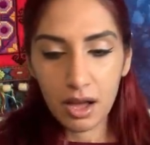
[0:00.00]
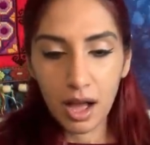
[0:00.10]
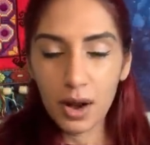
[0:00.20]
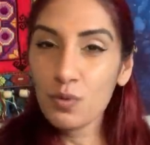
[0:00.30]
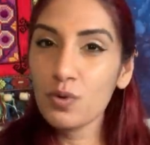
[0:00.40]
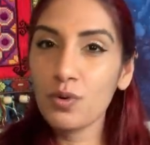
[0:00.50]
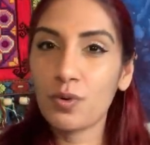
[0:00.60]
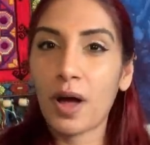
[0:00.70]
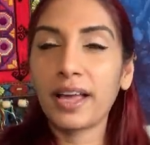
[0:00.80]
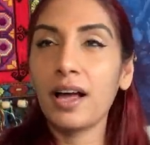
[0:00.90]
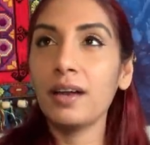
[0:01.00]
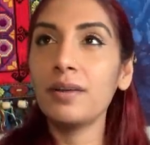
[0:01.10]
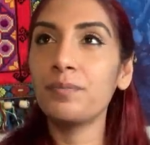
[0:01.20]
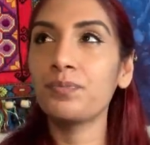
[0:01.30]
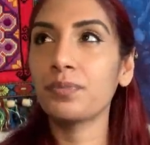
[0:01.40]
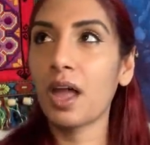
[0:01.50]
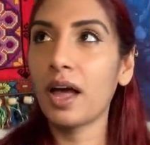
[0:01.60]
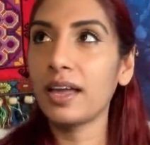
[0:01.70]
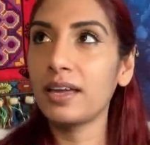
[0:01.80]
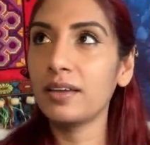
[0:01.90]
I don't know,
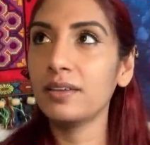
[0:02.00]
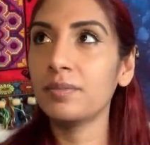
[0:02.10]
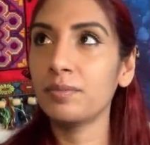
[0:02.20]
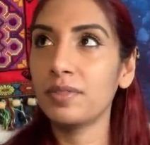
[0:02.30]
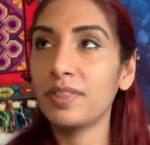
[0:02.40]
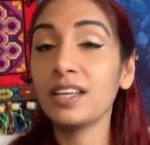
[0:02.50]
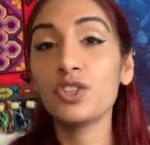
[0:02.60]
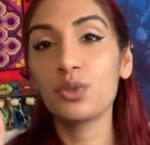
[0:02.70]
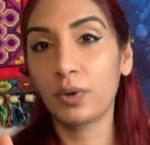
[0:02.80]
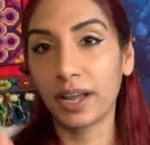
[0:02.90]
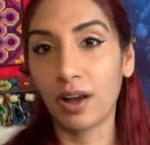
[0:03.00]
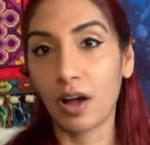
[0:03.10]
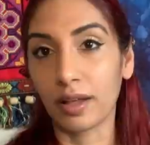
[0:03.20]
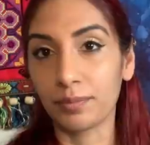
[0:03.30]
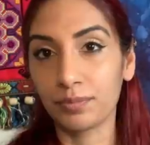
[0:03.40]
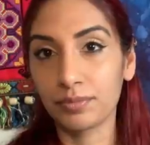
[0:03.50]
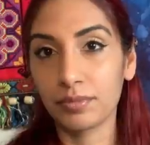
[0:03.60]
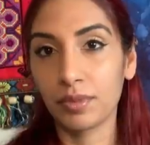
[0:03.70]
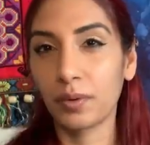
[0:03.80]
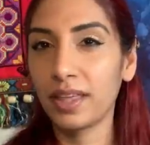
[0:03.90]
that's just what I got.
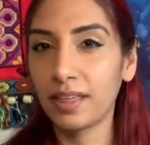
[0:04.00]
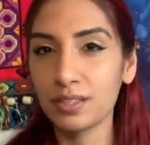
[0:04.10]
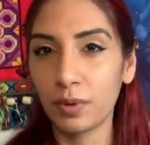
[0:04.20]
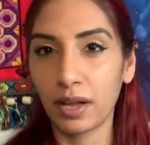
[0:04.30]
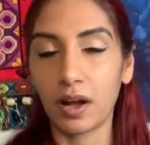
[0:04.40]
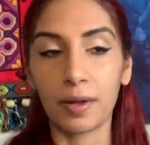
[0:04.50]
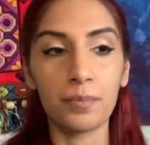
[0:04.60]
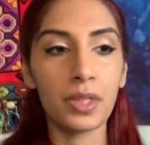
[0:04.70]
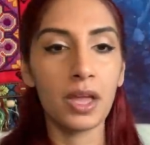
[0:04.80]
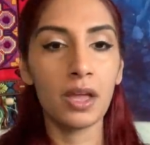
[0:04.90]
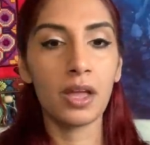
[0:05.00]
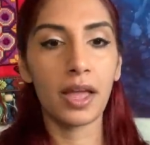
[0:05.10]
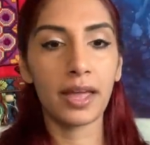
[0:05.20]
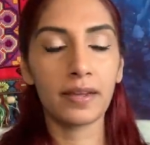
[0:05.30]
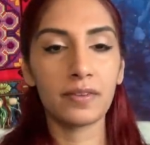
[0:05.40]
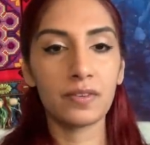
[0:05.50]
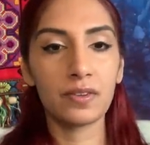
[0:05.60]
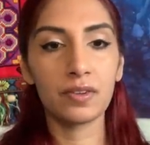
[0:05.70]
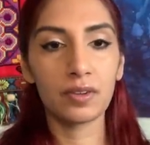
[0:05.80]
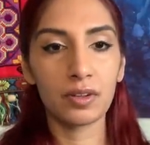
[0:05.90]
Okay, that's what I got.
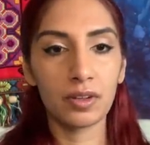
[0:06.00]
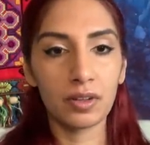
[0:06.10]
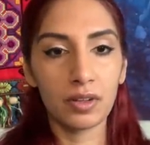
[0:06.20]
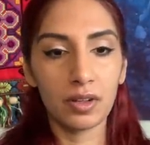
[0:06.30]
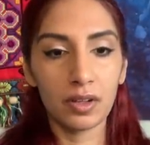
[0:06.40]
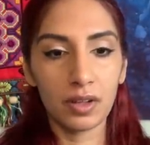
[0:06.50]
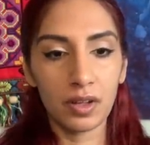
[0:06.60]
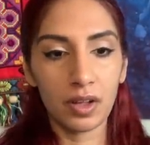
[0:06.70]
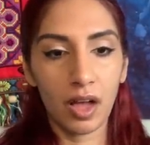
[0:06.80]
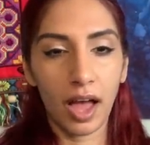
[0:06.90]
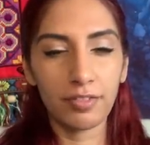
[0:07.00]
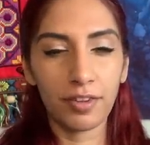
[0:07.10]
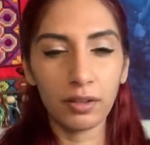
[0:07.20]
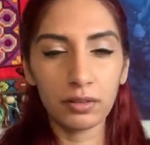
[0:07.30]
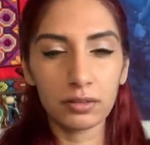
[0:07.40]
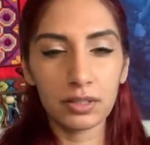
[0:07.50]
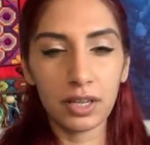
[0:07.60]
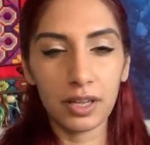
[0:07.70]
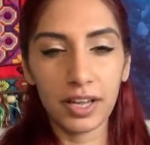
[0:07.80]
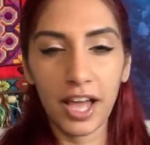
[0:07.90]
And I felt
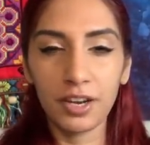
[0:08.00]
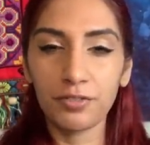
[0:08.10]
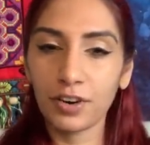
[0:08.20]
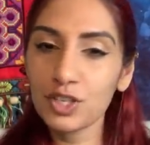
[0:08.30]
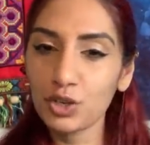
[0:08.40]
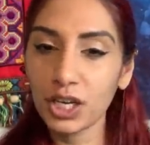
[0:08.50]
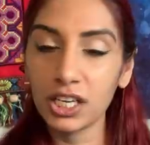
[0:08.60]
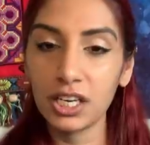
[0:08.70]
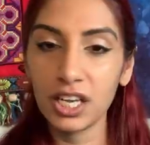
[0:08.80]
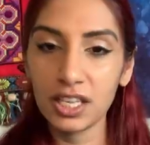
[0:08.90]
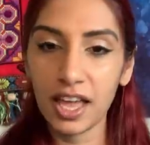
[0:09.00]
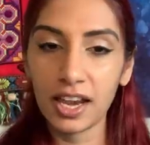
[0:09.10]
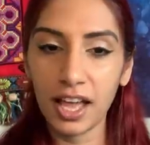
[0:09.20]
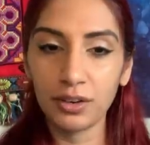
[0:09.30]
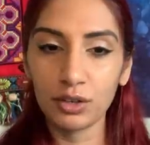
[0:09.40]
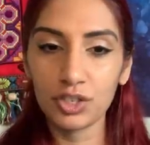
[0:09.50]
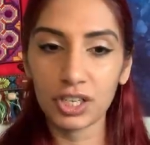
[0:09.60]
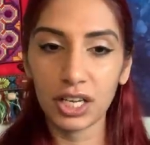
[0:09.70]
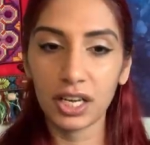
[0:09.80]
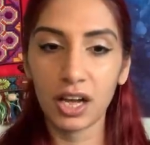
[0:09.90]
kind of frustrated in that
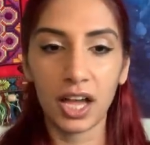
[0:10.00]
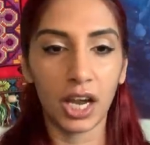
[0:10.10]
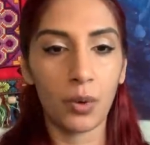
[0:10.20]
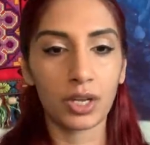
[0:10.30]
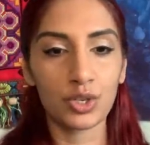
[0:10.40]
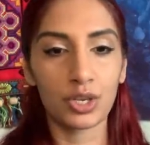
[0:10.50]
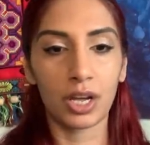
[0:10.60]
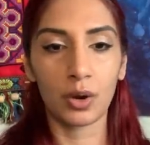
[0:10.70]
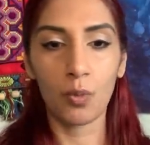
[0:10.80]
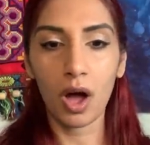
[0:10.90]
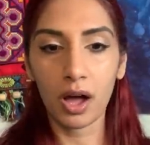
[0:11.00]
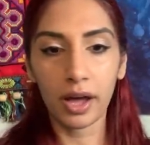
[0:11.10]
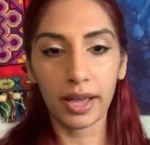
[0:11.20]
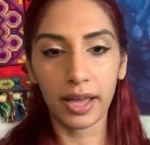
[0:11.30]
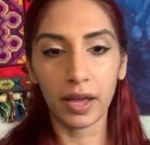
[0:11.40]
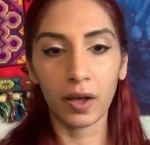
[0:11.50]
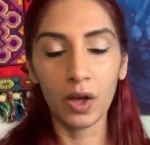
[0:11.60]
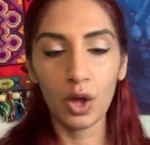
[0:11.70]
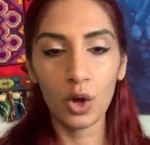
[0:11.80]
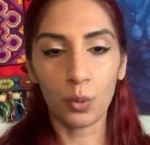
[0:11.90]
energy, kind of questioning why,
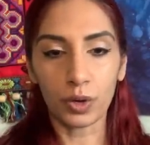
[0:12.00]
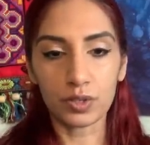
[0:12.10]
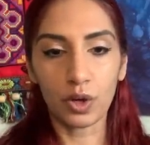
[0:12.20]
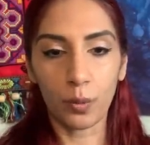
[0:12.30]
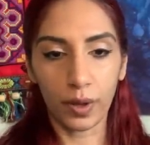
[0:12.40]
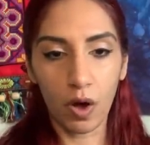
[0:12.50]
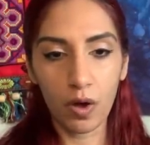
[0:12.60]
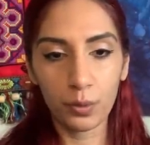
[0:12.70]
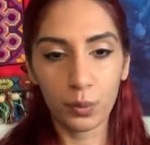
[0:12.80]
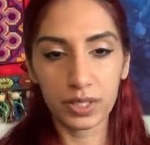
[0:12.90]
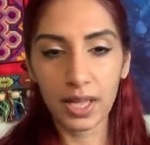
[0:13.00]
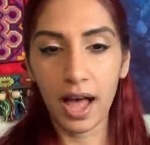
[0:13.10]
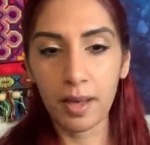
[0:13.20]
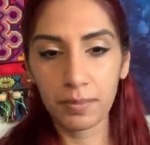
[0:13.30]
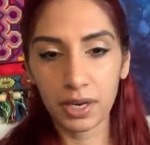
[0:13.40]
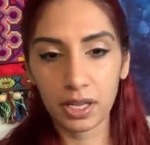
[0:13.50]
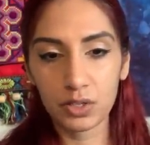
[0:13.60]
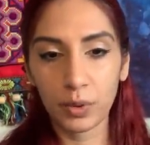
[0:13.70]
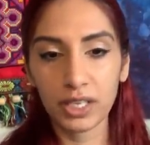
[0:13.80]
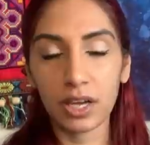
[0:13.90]
what's going on, what's happening.
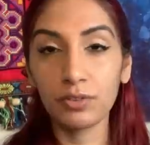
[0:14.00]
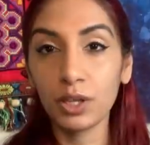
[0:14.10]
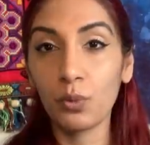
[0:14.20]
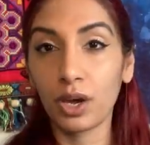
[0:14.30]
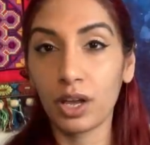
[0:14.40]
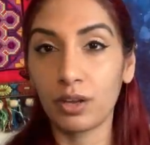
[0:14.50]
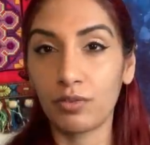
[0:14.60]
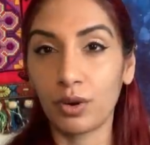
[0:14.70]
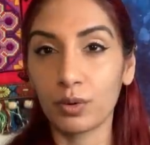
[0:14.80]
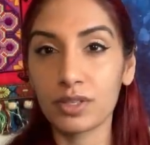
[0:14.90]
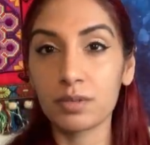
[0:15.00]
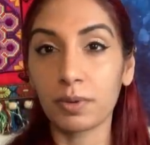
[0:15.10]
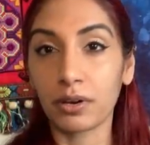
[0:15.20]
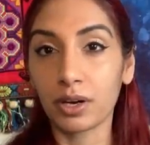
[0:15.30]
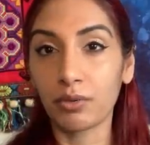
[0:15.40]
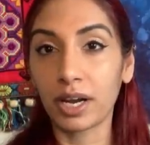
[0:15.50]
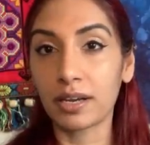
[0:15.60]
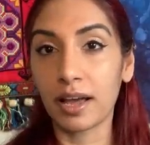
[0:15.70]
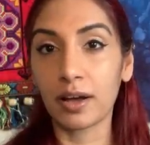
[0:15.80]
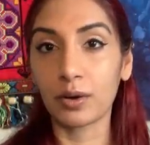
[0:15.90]
So I definitely want to invoke spirit right
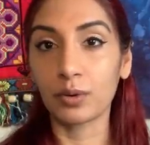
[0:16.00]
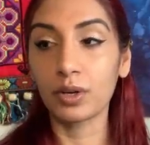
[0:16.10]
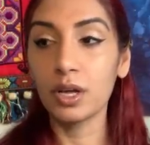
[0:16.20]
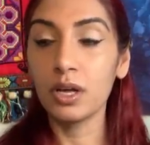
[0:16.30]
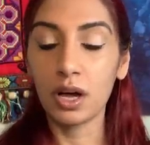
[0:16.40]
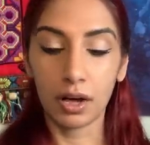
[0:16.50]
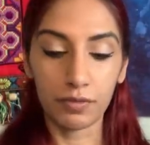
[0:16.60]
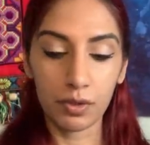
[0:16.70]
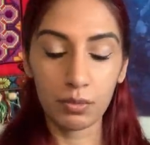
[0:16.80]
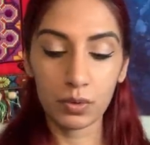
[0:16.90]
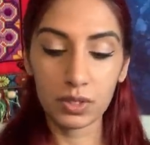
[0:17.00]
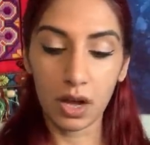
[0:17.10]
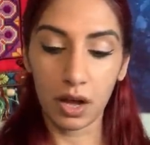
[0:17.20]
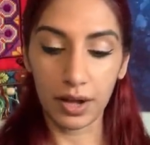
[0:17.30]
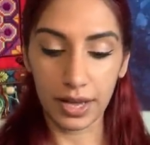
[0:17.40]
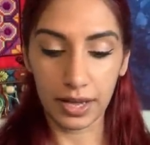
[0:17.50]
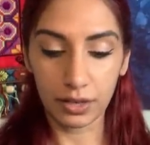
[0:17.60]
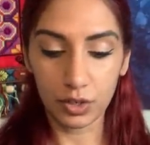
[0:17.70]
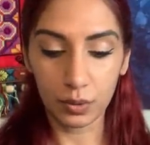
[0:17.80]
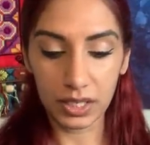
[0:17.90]
now of the Most High
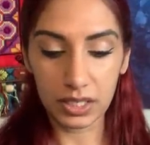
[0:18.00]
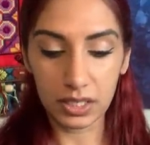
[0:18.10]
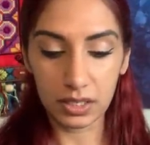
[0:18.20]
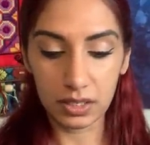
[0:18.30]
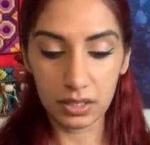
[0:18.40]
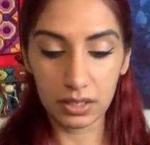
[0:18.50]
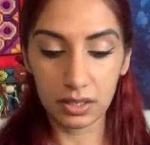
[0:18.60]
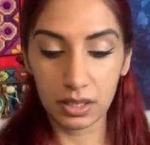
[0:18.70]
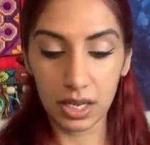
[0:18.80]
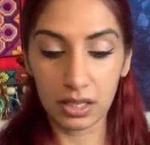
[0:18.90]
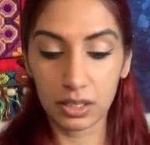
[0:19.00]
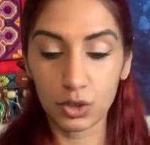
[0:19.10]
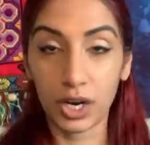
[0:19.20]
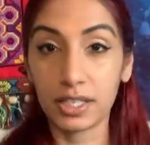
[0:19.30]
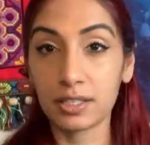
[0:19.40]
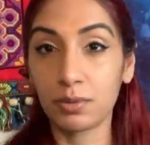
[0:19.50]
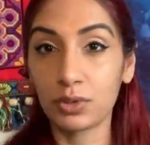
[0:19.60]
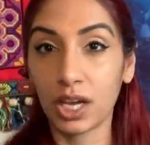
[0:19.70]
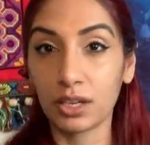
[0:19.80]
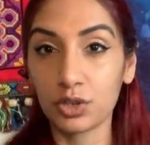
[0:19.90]
to assist in the
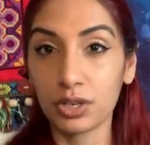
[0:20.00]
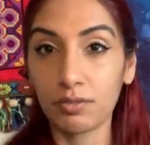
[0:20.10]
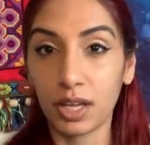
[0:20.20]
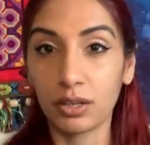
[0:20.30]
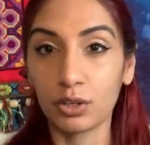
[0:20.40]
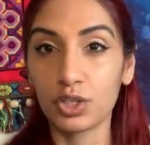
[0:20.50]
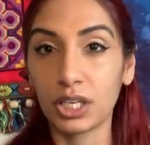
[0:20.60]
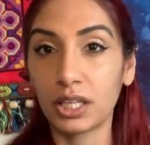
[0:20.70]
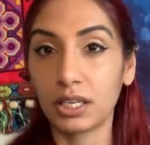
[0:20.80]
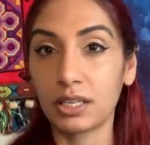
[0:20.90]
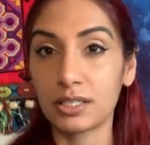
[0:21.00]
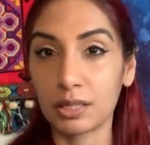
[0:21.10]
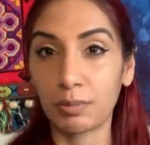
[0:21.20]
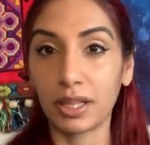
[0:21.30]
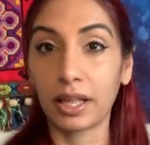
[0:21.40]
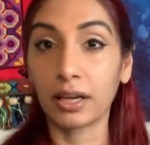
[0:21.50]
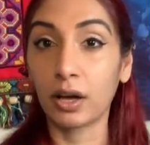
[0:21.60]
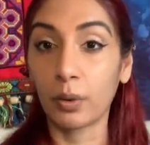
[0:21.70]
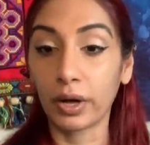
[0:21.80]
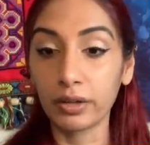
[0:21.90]
transmutation of energy that needs to be let
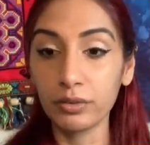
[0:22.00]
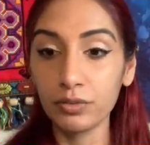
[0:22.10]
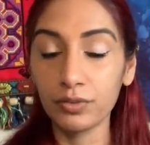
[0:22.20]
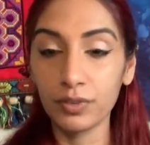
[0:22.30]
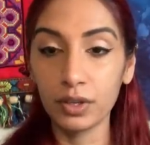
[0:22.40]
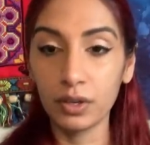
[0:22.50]
go of.